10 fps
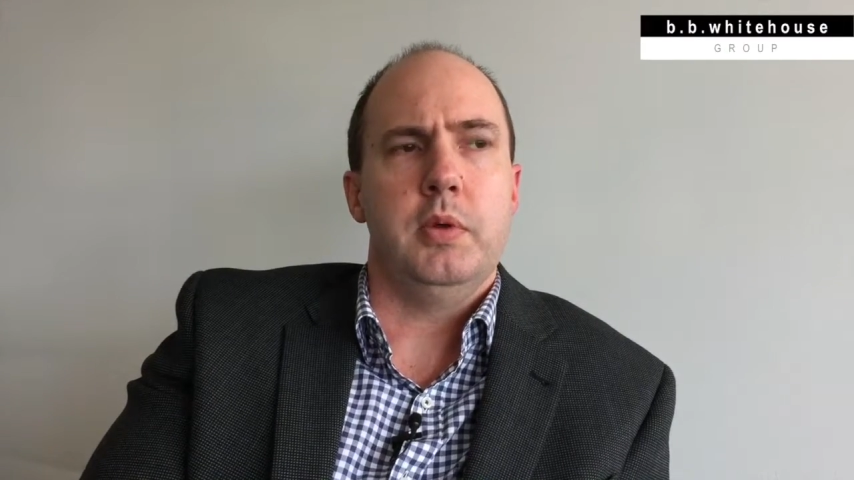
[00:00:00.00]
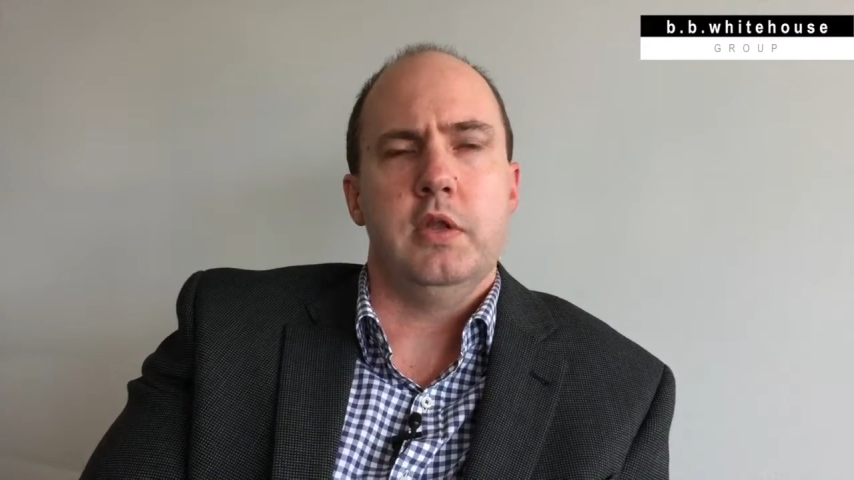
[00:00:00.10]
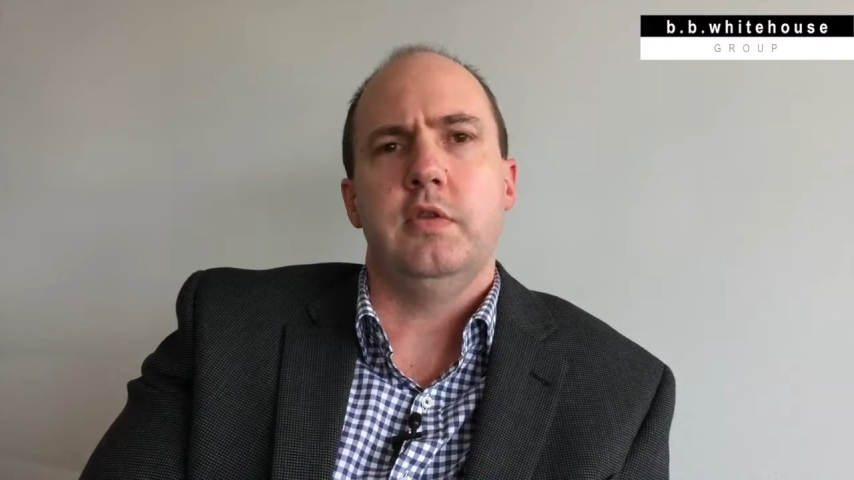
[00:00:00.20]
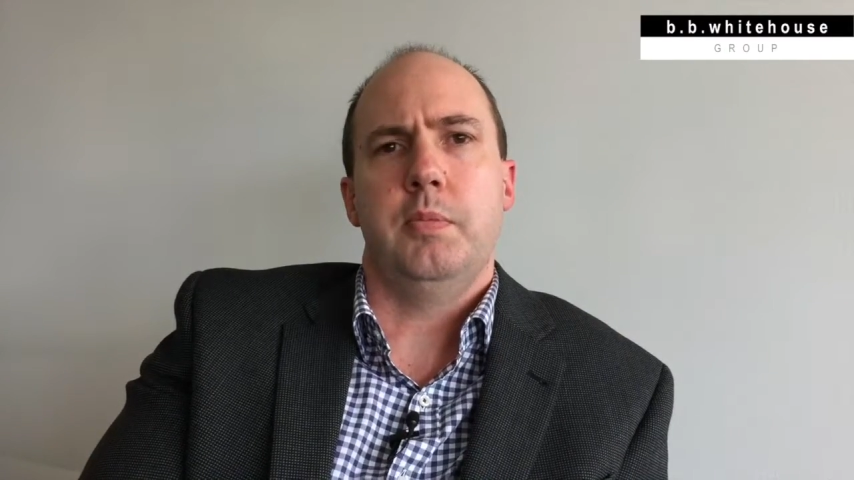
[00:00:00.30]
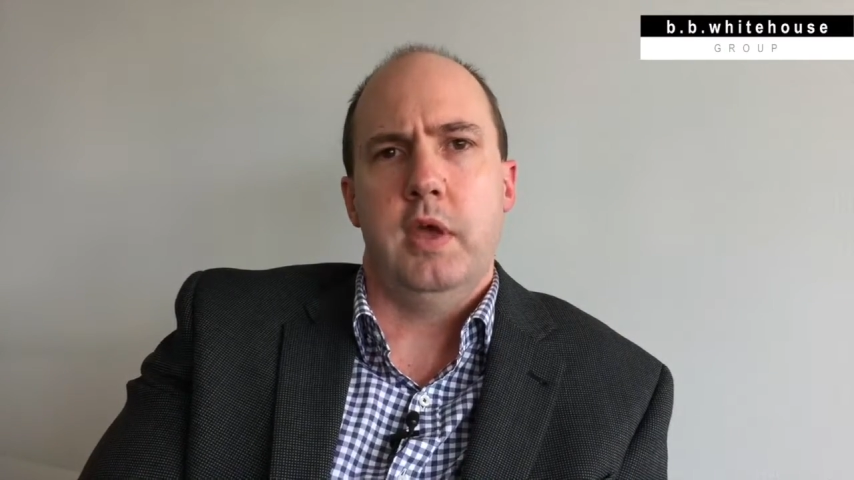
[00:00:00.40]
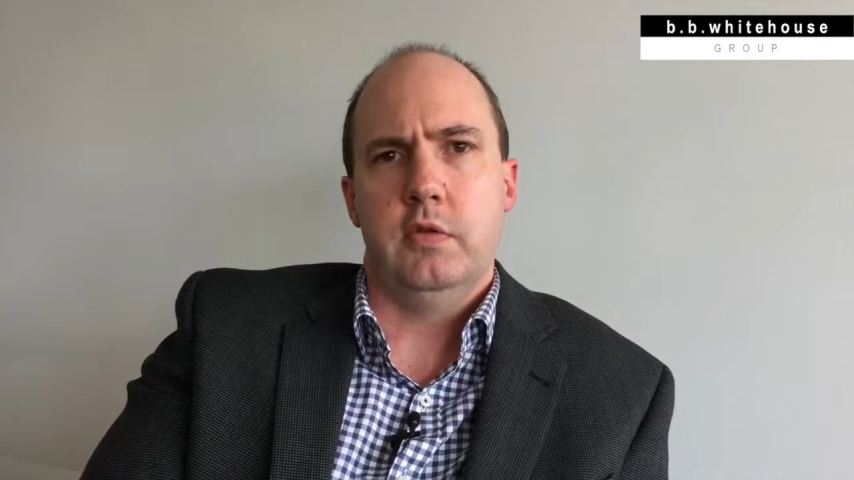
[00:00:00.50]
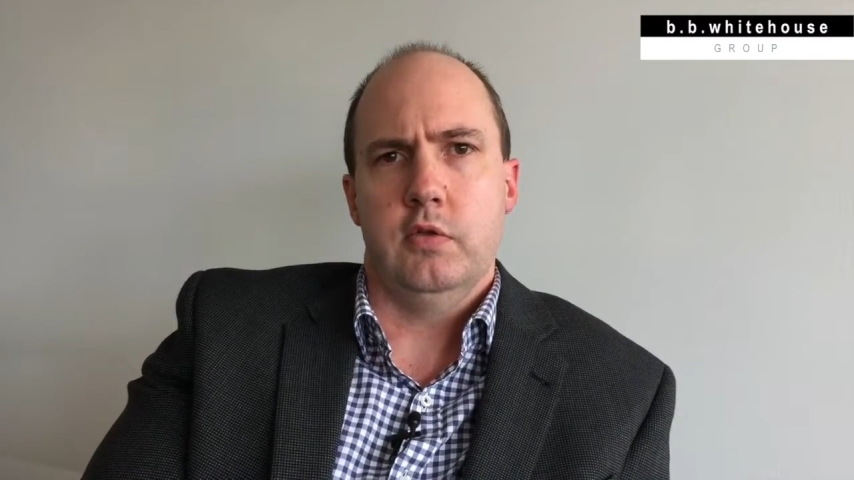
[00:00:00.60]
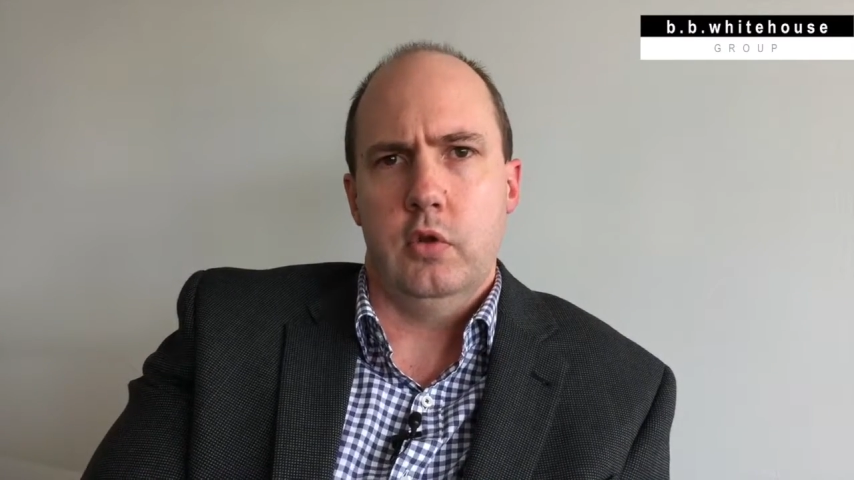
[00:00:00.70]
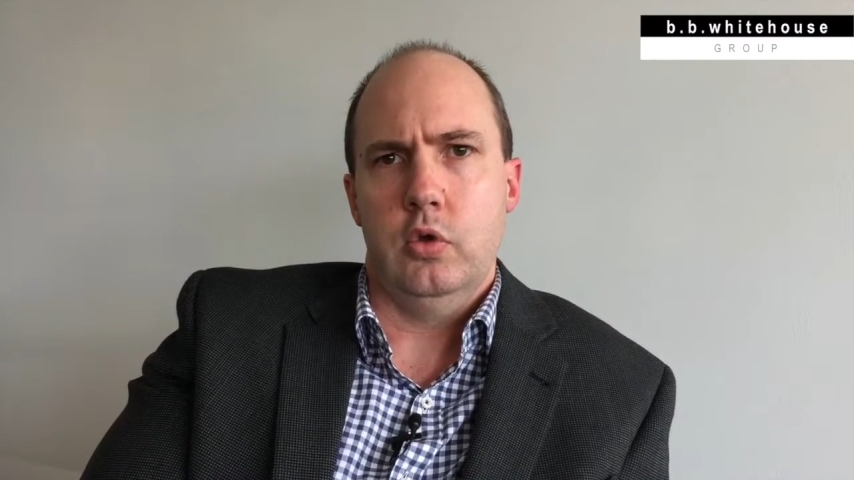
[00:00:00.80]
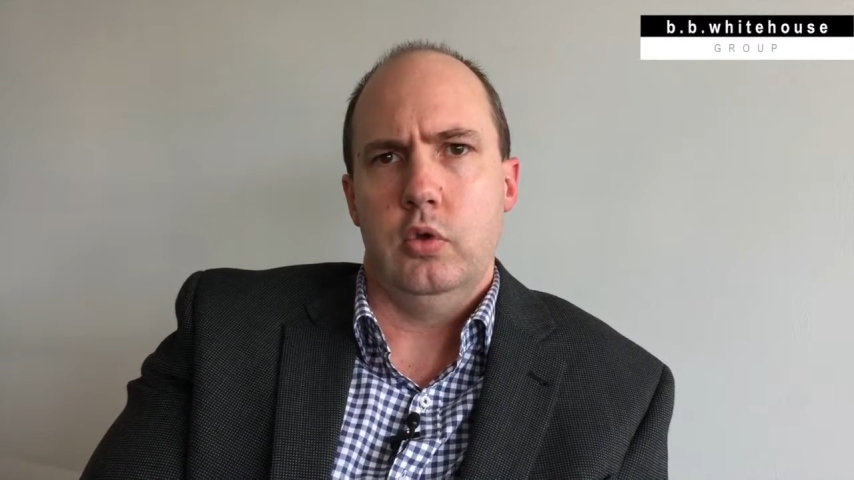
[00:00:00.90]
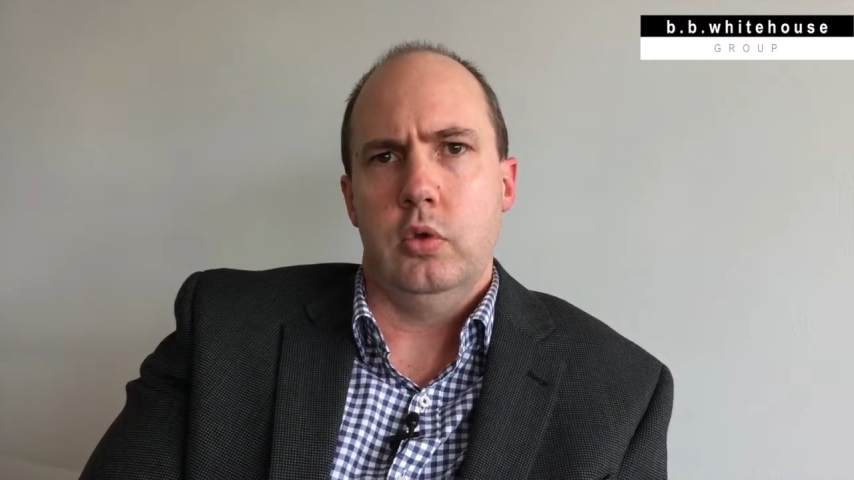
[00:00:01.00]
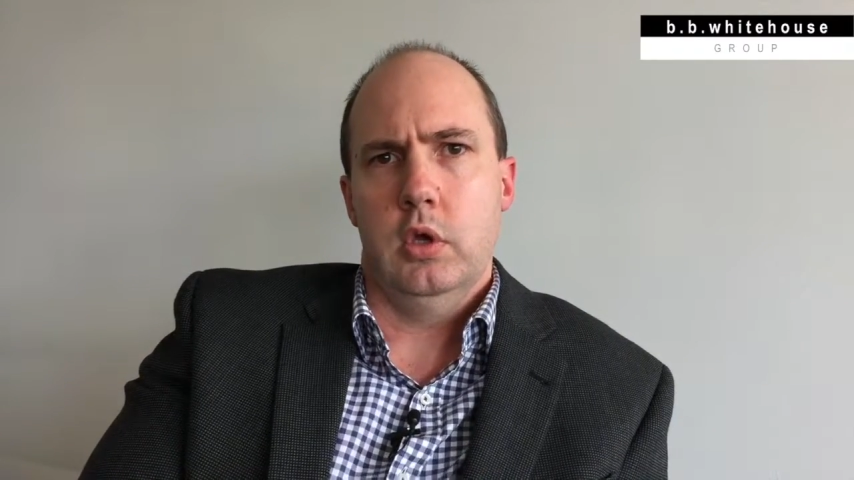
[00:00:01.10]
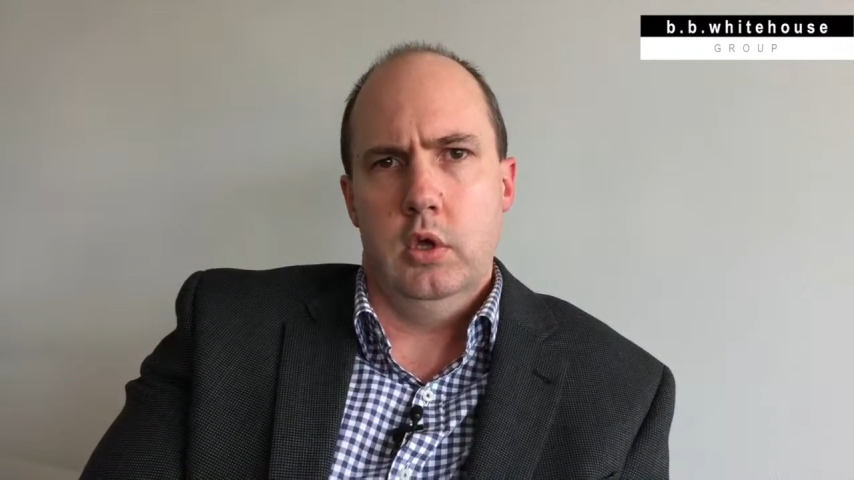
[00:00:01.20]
but it depends on who